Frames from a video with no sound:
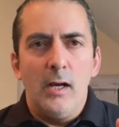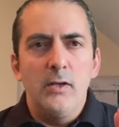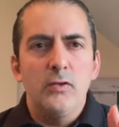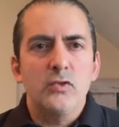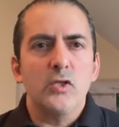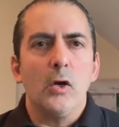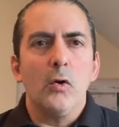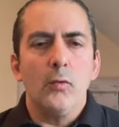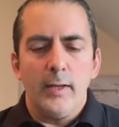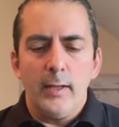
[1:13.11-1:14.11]

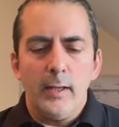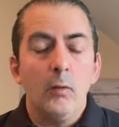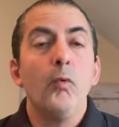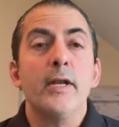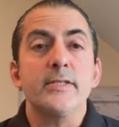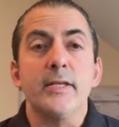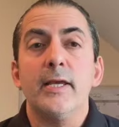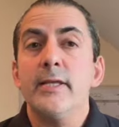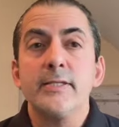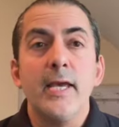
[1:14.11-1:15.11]
So what is it?
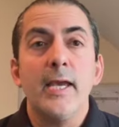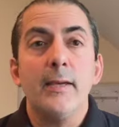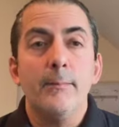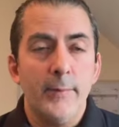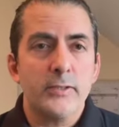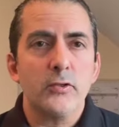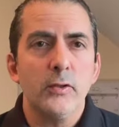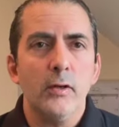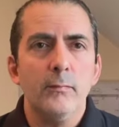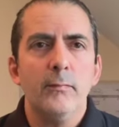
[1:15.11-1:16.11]
It is a
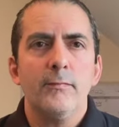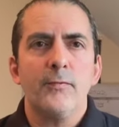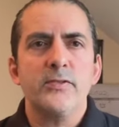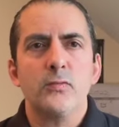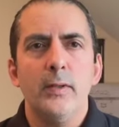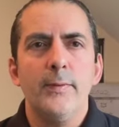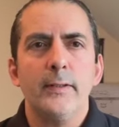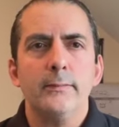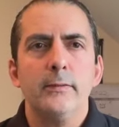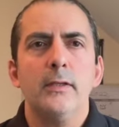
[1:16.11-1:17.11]
metronome for
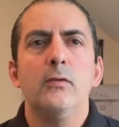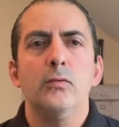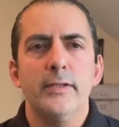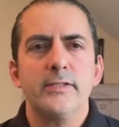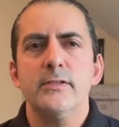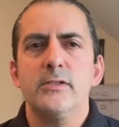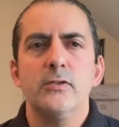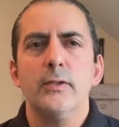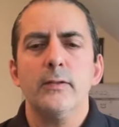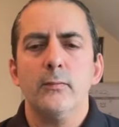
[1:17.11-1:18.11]
swimming. You listen to
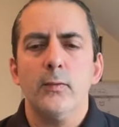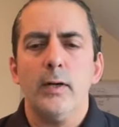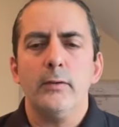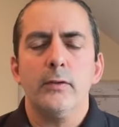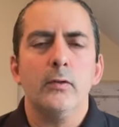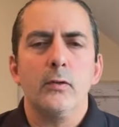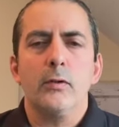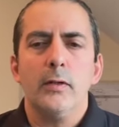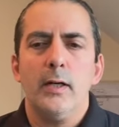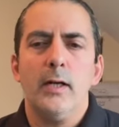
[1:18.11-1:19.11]
it while
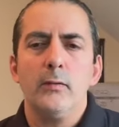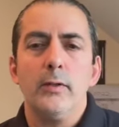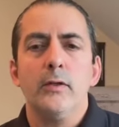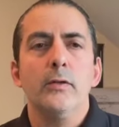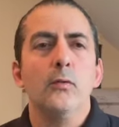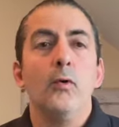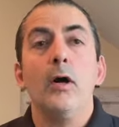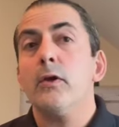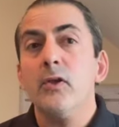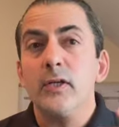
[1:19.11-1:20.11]
you're in the
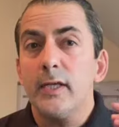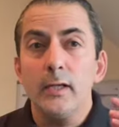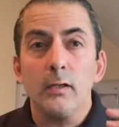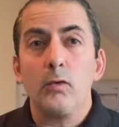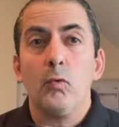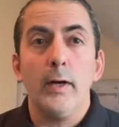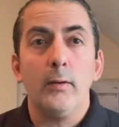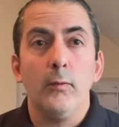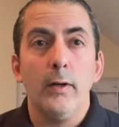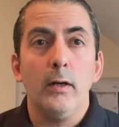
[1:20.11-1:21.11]
water. You can hear it quite
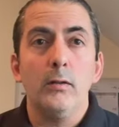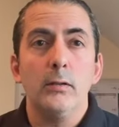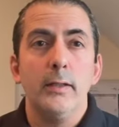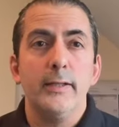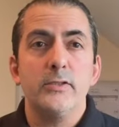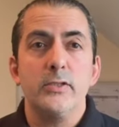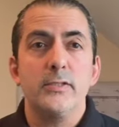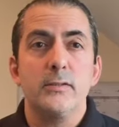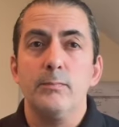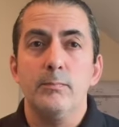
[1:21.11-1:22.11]
well. It
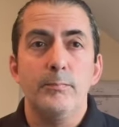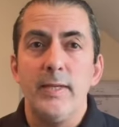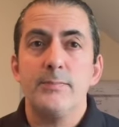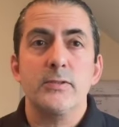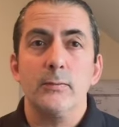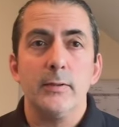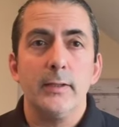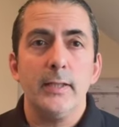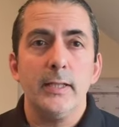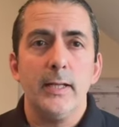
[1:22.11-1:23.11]
just beeps
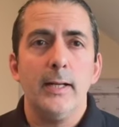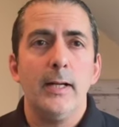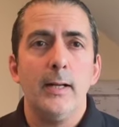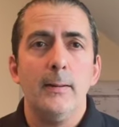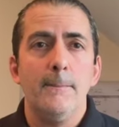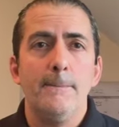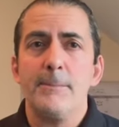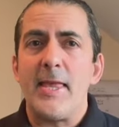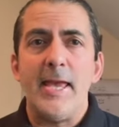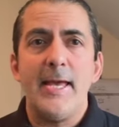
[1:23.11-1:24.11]
away,
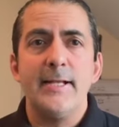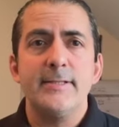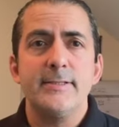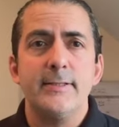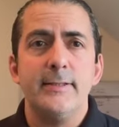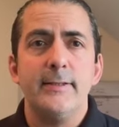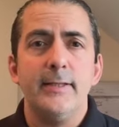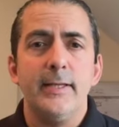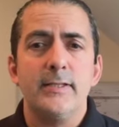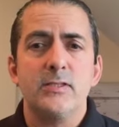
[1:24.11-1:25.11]
and
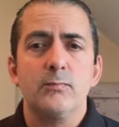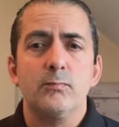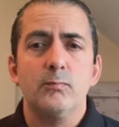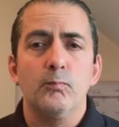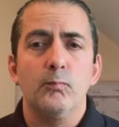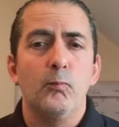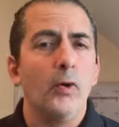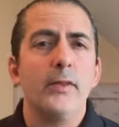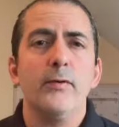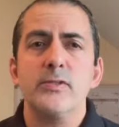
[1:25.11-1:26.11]
it's one
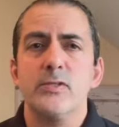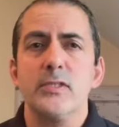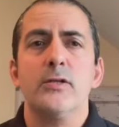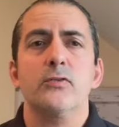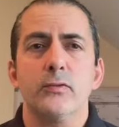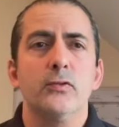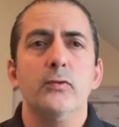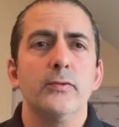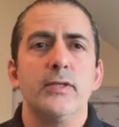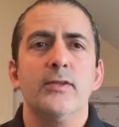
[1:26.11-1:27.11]
of those essential
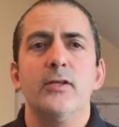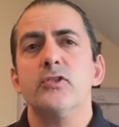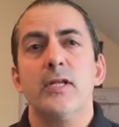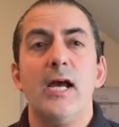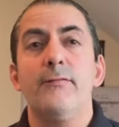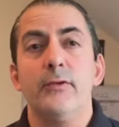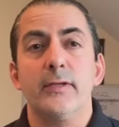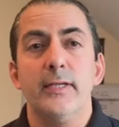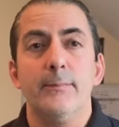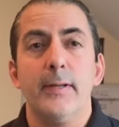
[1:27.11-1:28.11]
tools I think you should have in your
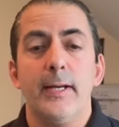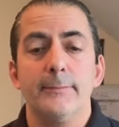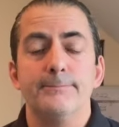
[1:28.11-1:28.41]
kit bag.